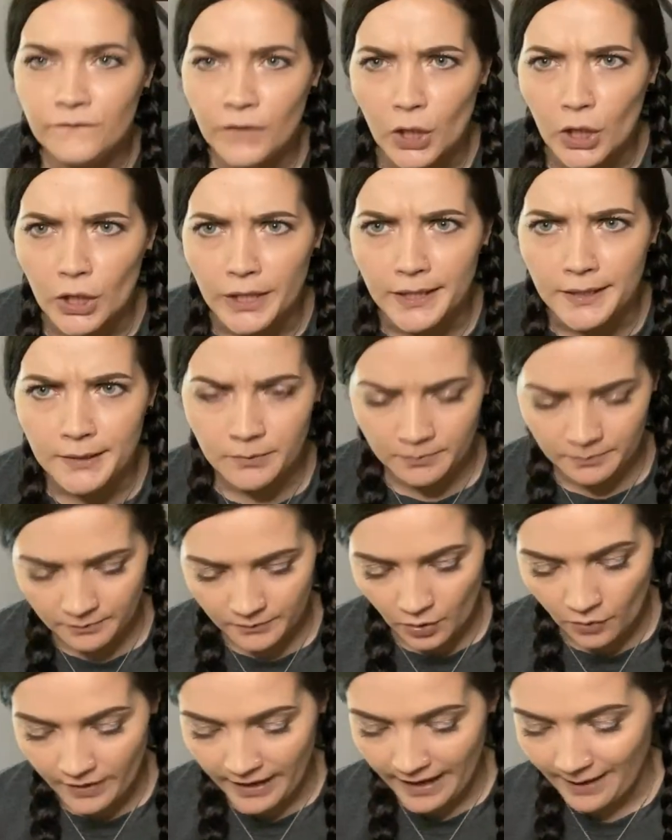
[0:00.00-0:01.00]
Fine.
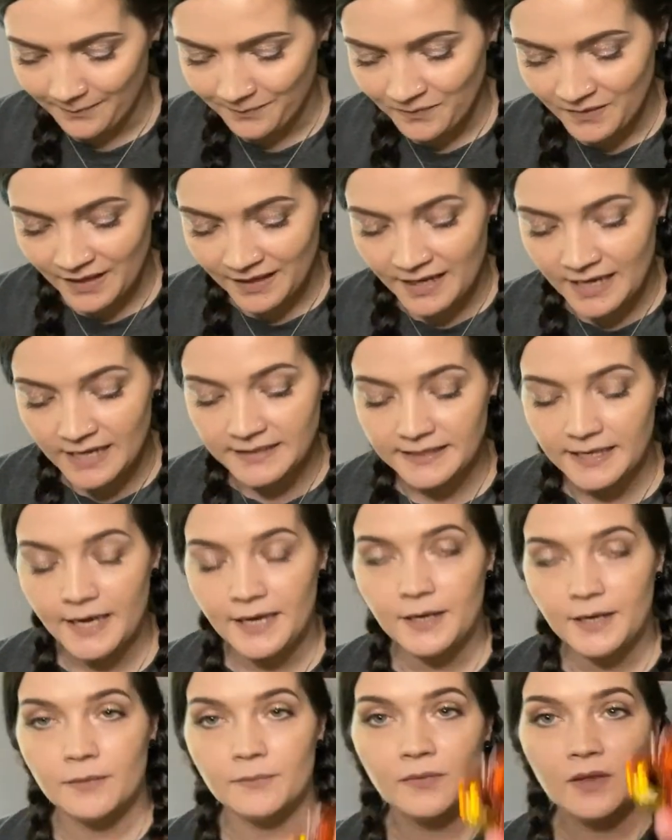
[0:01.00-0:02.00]
Okay. Next
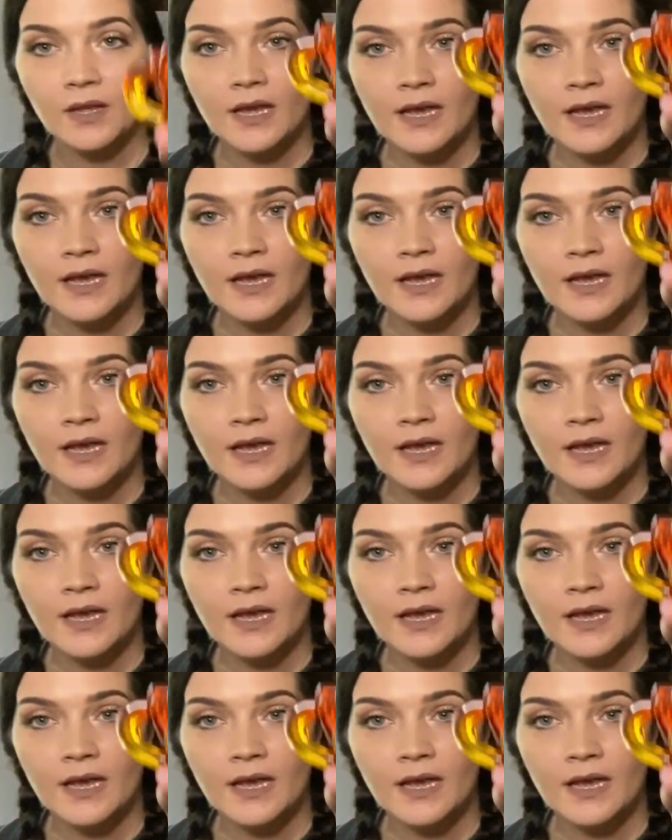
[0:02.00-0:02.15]
item